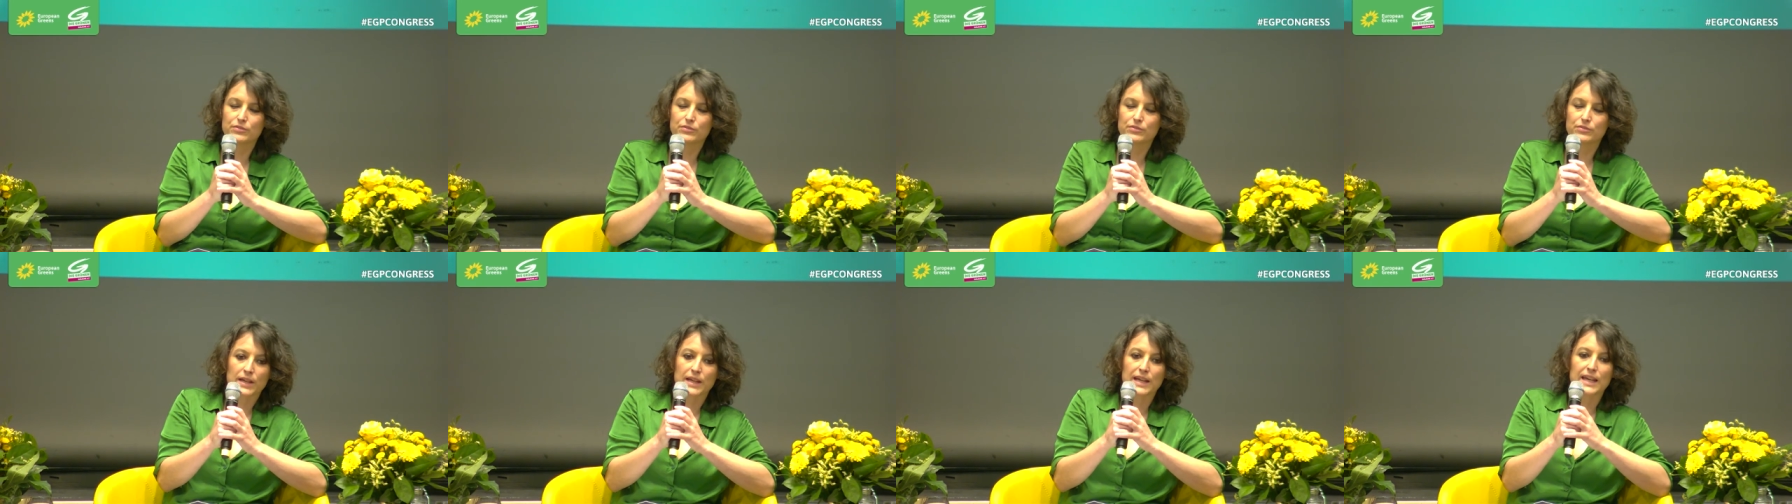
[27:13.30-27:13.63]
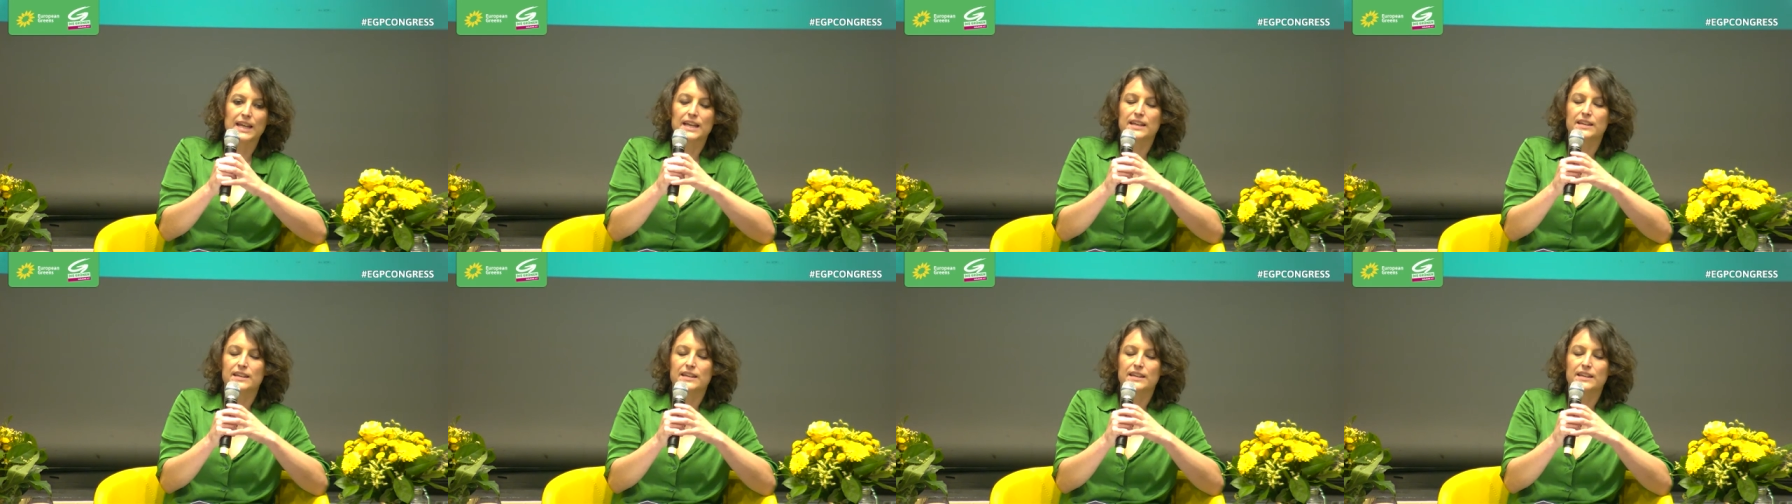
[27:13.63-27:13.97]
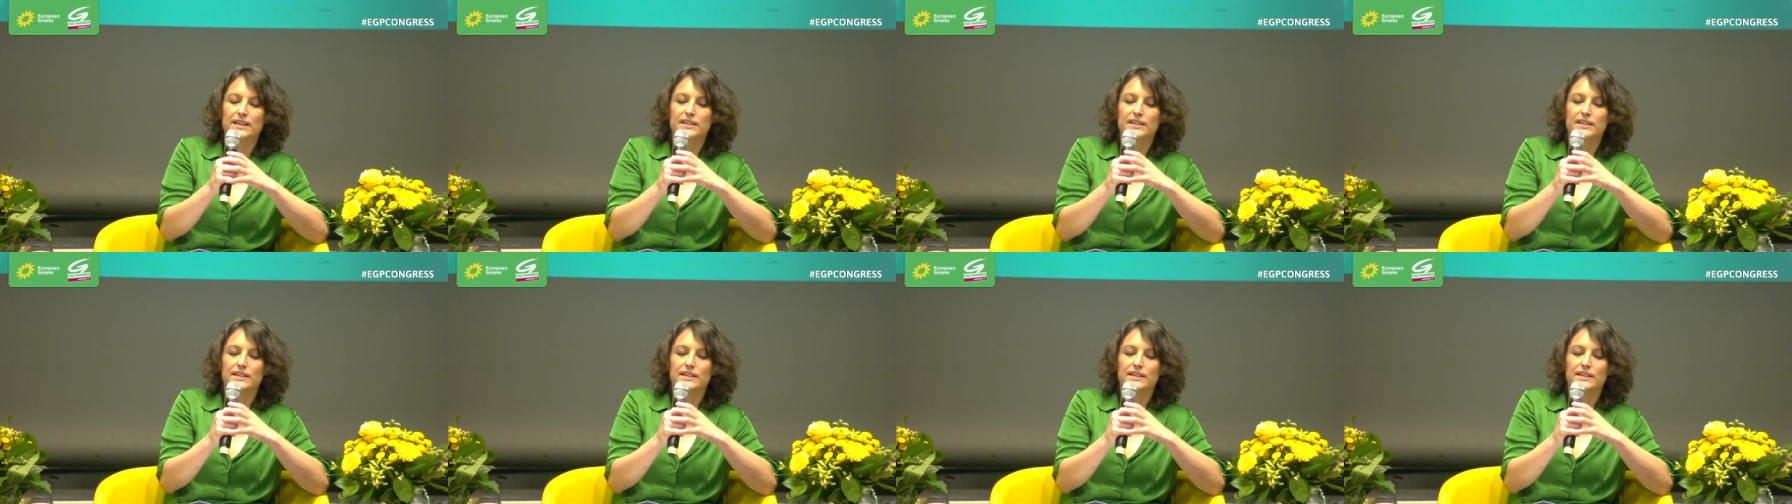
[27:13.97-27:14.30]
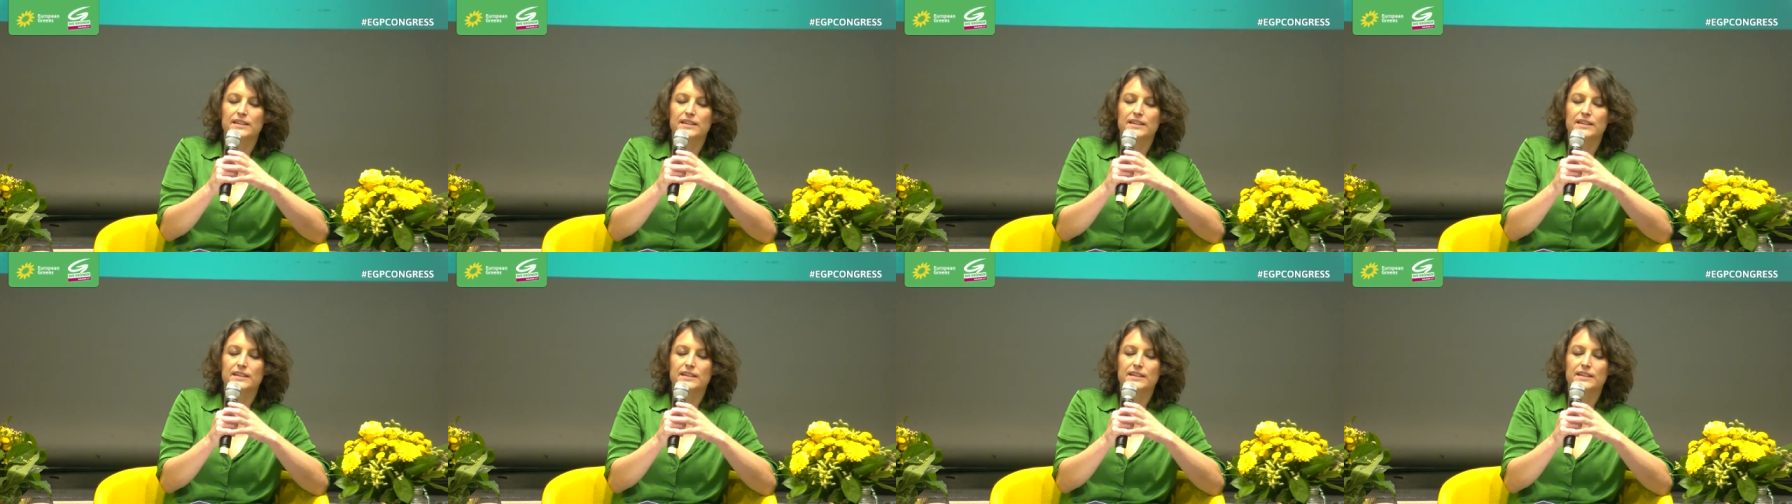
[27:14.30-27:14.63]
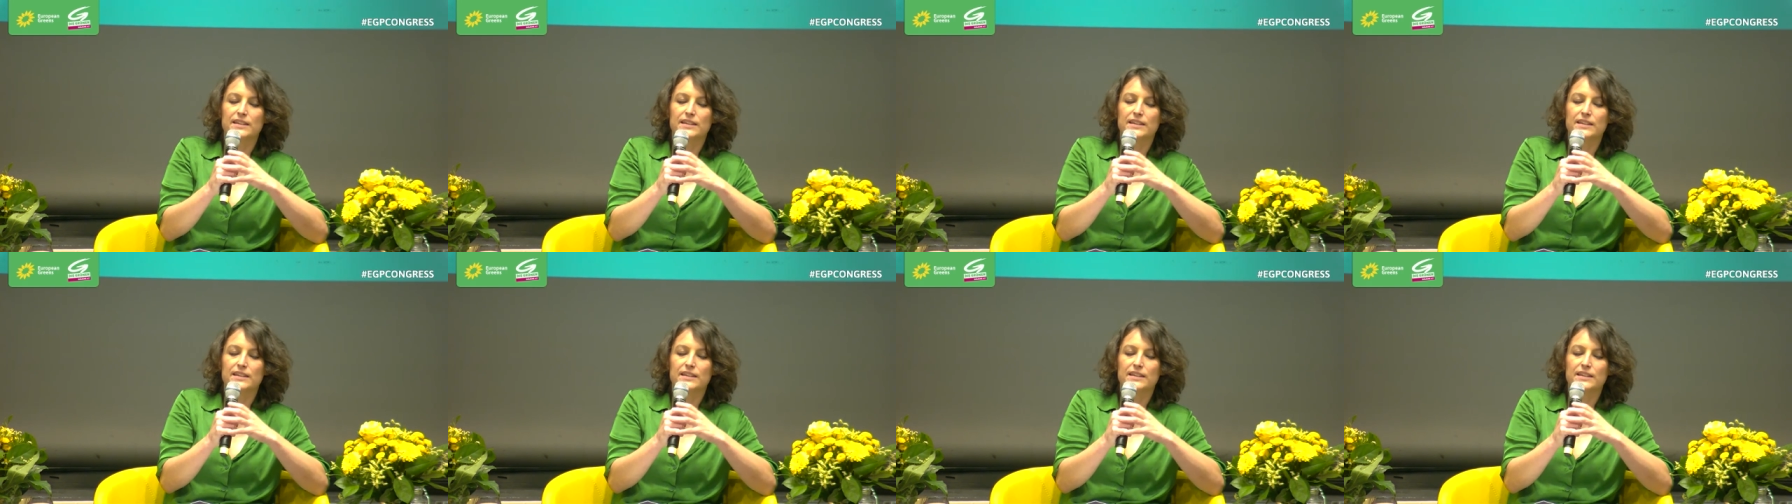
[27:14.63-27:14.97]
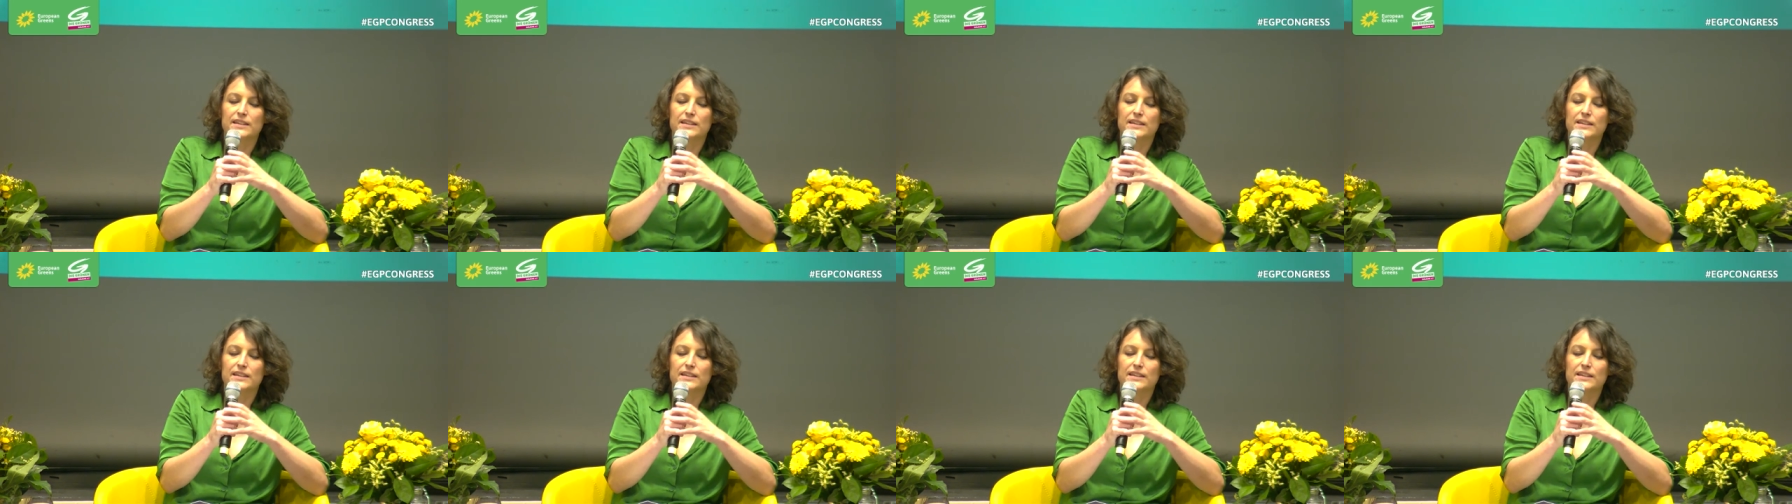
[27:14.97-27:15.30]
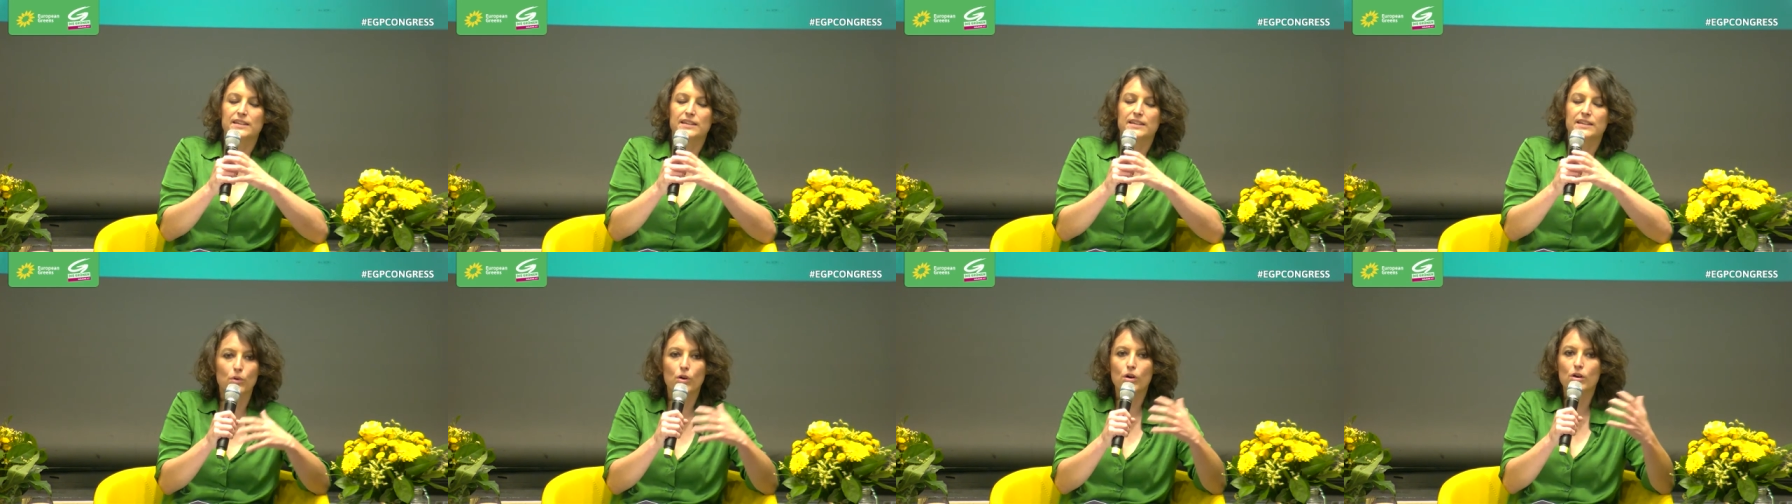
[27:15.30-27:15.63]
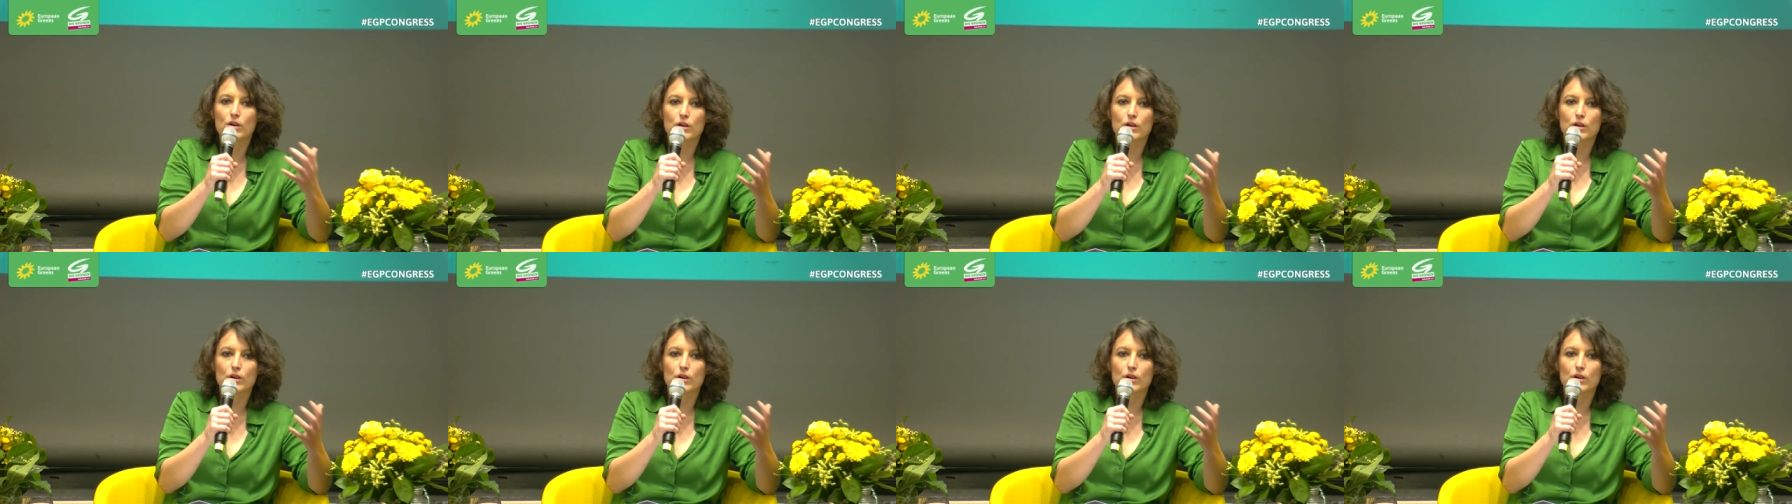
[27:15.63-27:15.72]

It is not normal that we have more